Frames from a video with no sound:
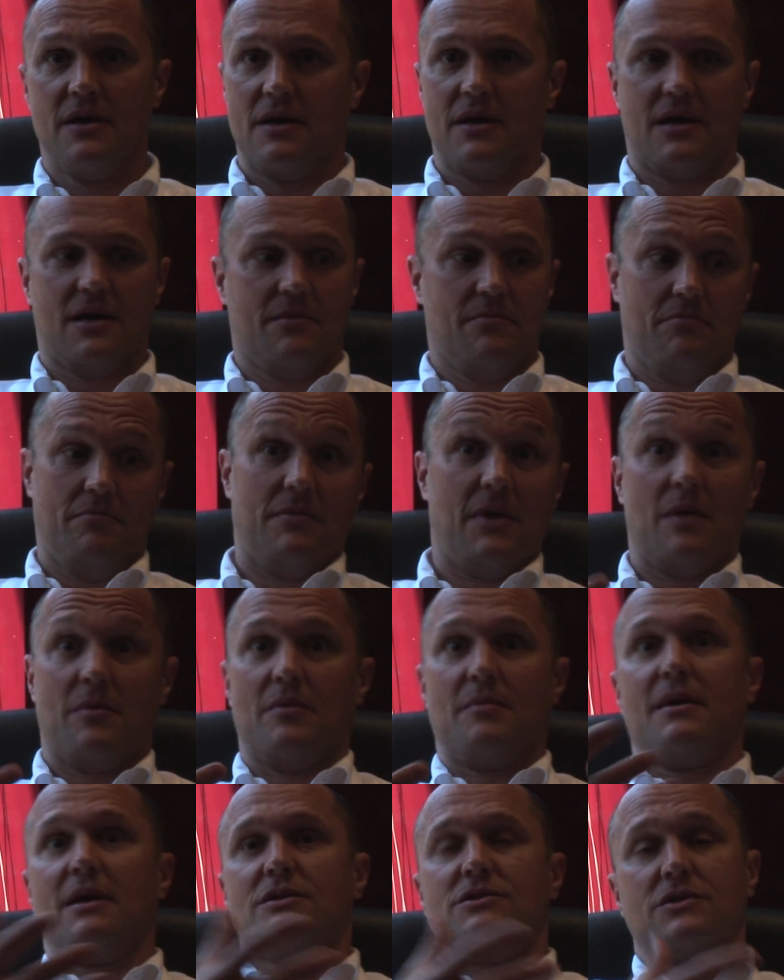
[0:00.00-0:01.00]

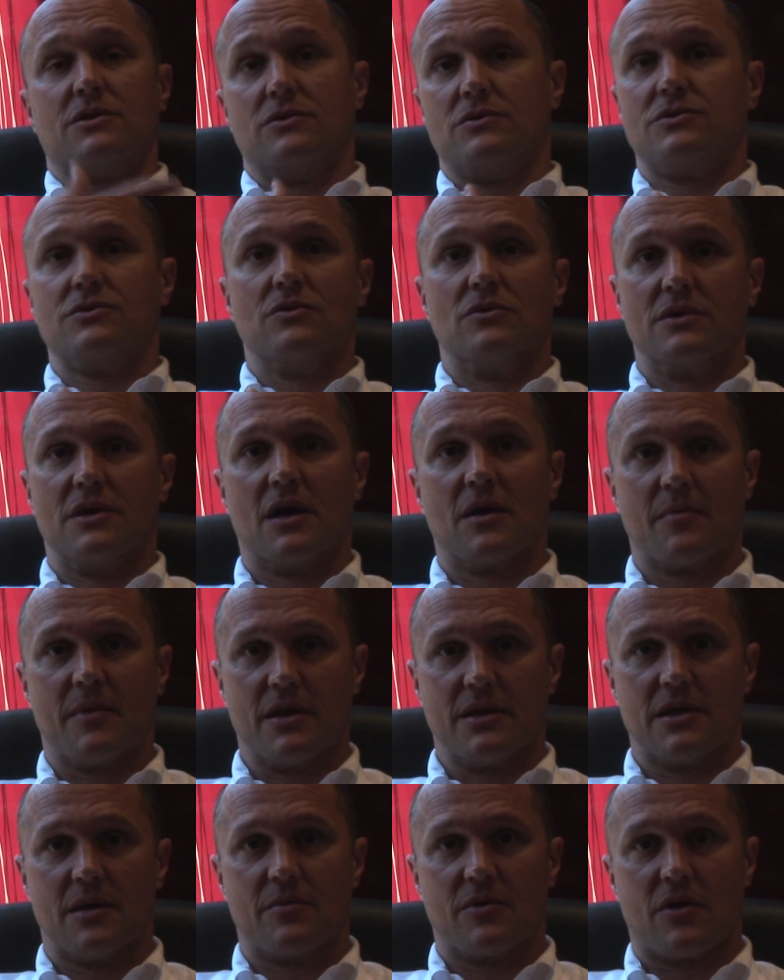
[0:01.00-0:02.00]
MMA skews to a young
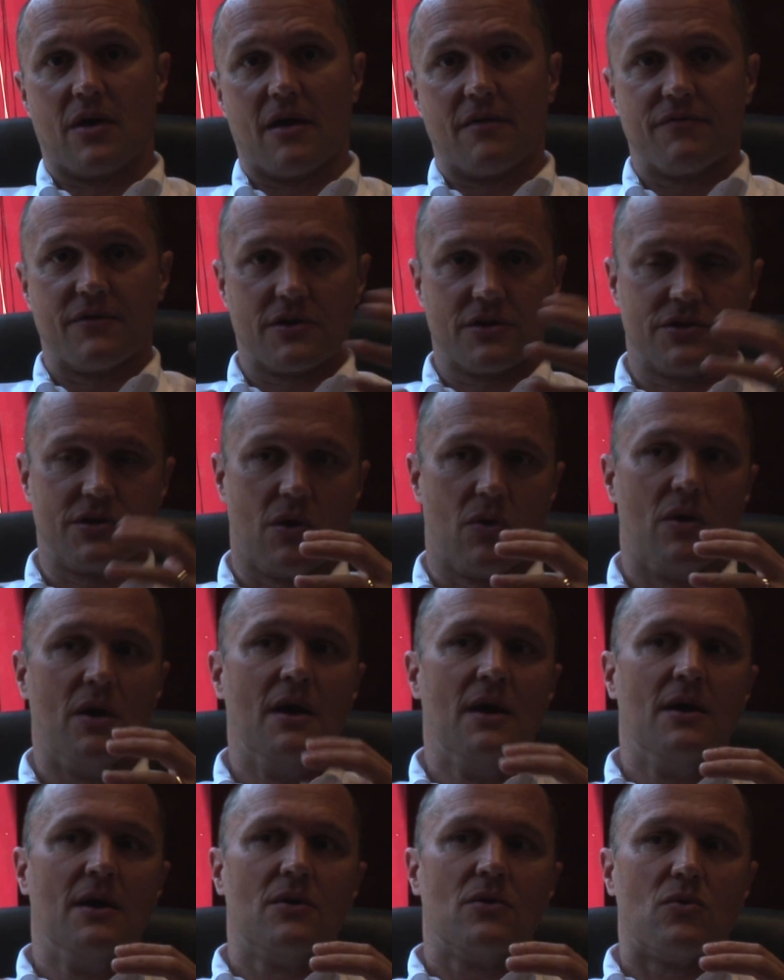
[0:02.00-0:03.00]
male demographic. So
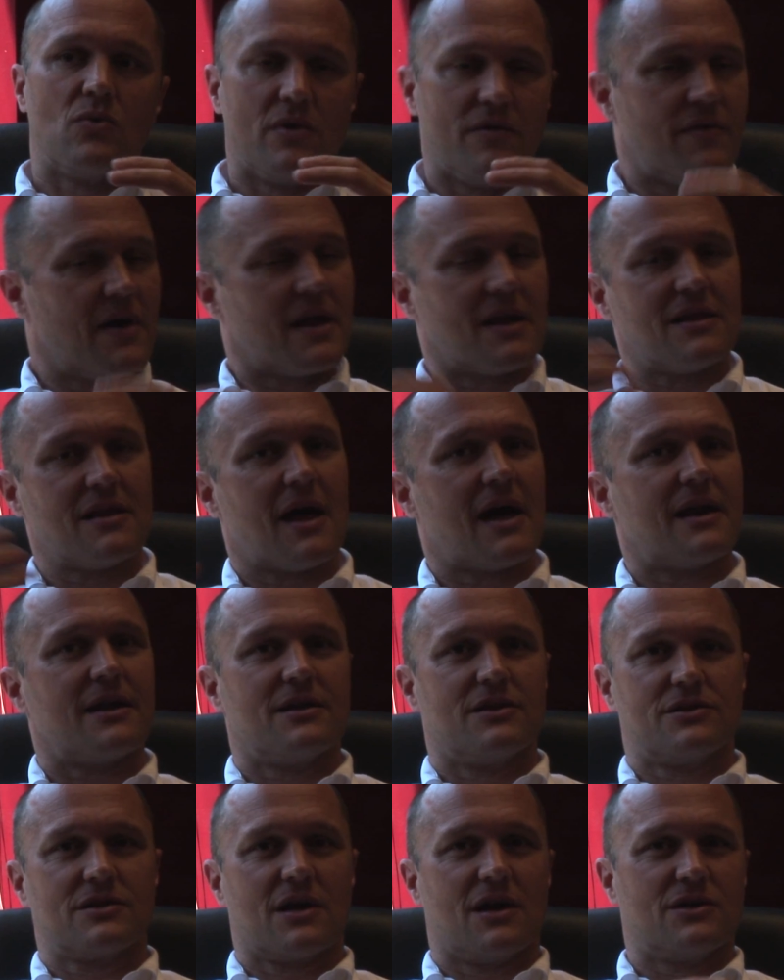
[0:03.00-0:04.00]
we've had a lot of
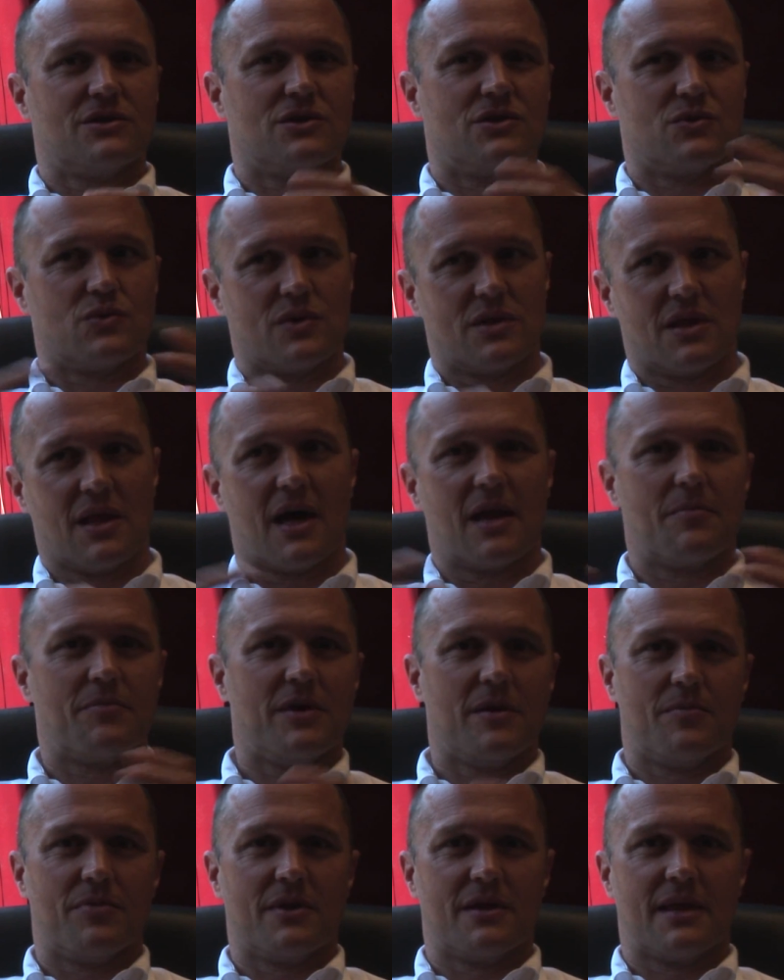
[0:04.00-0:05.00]
discussions with a lot of
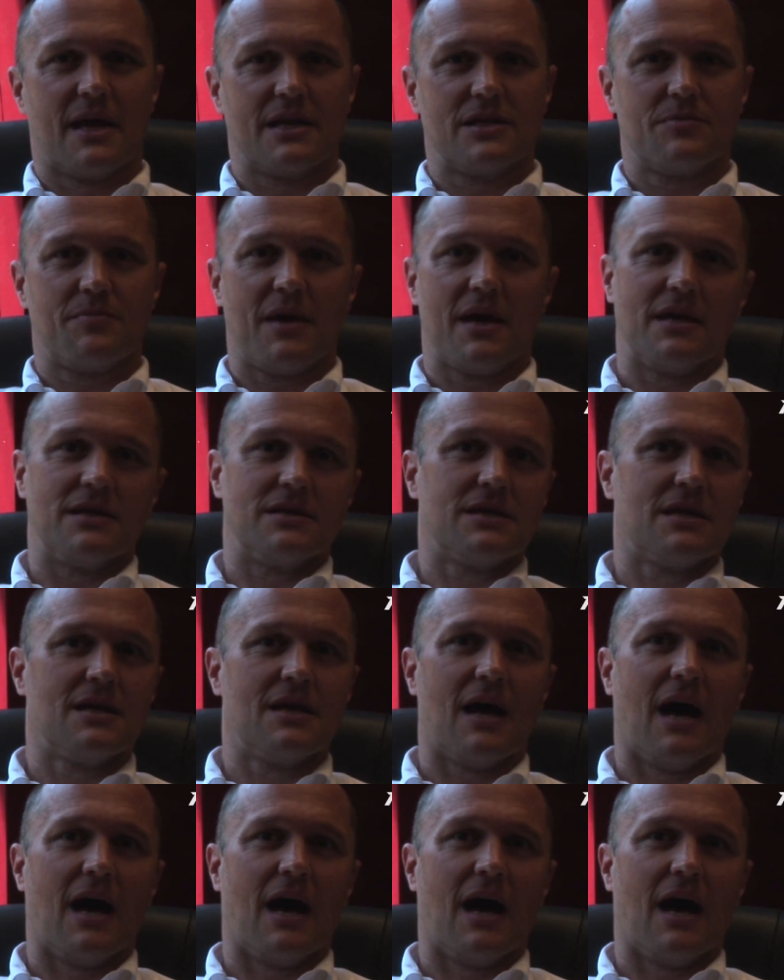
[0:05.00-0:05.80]
people in that space.